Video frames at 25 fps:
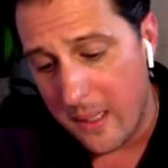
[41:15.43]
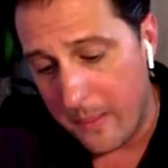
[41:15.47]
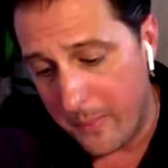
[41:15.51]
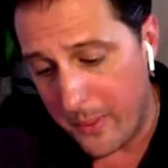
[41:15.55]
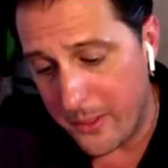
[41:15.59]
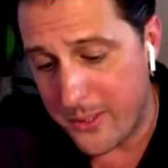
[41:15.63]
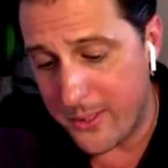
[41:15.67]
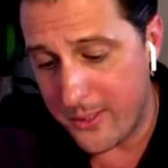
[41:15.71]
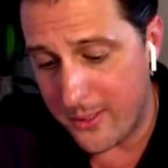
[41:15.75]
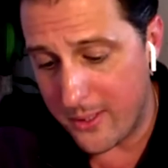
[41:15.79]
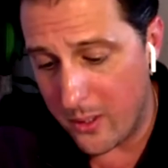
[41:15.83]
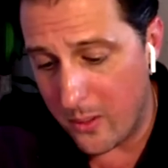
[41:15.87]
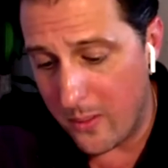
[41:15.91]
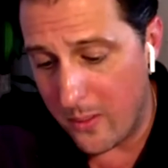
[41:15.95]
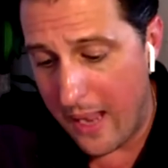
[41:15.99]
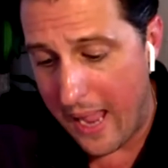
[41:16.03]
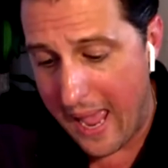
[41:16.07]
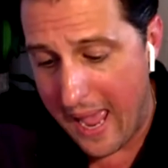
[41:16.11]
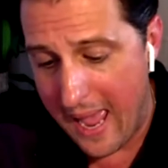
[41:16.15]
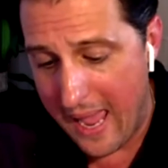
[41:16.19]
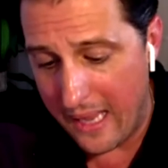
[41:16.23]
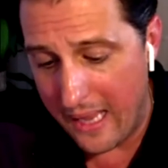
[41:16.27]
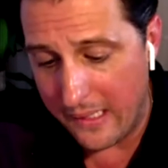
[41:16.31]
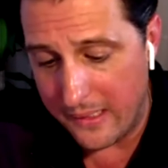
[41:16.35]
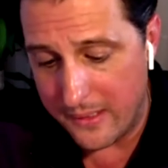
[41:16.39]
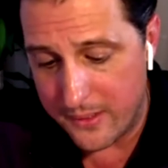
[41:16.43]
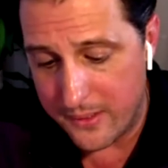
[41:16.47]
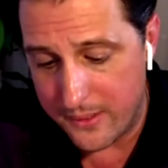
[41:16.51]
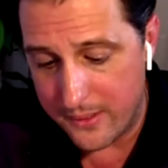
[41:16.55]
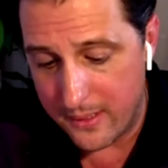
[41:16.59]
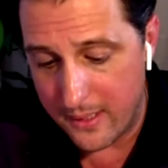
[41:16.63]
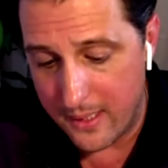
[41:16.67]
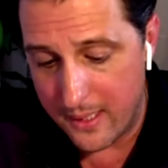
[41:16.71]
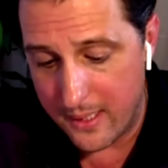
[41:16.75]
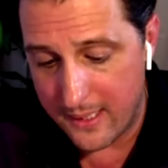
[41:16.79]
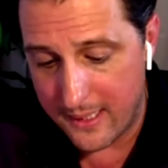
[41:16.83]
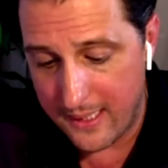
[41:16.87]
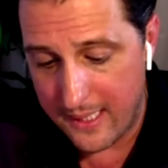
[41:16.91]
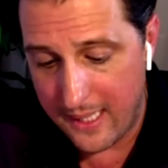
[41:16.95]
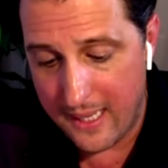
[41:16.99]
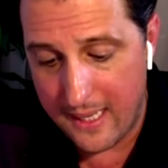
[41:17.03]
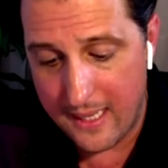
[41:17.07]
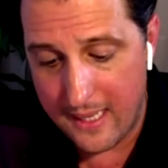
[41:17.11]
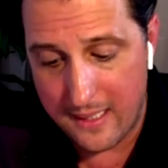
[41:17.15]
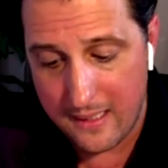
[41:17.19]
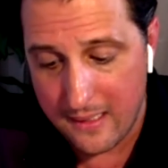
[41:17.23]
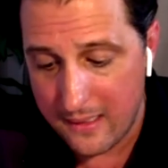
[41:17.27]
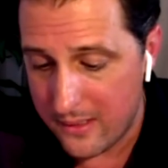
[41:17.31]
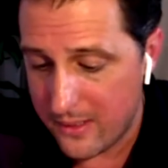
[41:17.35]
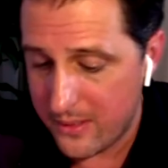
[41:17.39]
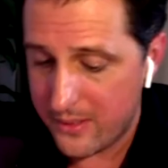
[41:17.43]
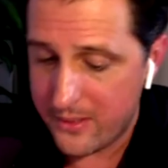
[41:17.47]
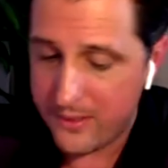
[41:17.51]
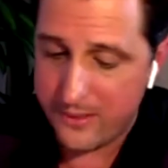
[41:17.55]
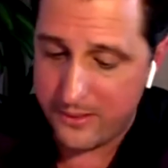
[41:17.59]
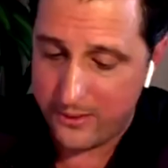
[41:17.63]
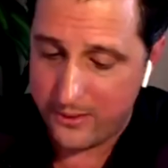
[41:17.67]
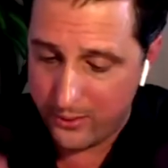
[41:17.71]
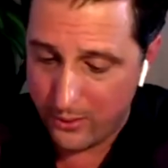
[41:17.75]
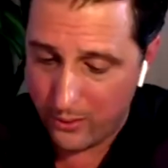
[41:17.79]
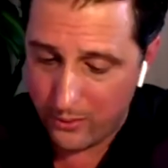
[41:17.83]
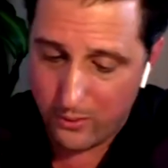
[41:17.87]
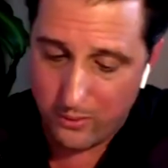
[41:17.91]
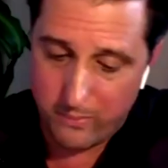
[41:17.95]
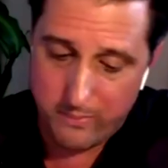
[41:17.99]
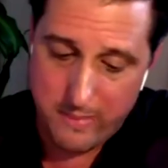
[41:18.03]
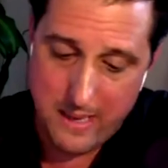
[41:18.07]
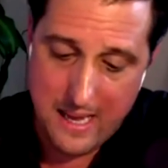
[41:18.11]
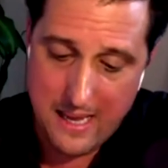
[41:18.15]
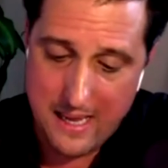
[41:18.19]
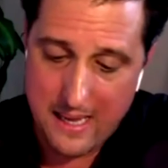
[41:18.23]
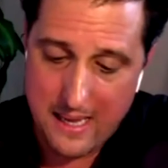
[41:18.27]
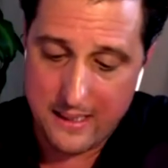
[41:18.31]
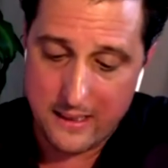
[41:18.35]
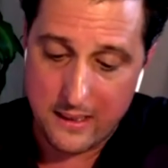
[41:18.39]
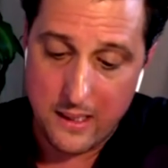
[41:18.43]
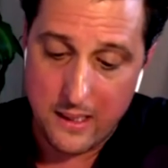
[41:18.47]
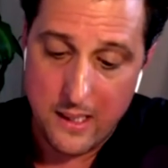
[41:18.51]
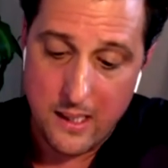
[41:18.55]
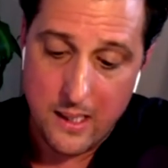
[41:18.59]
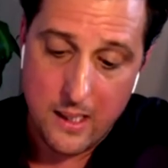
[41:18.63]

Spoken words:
But, as again, just to circle back,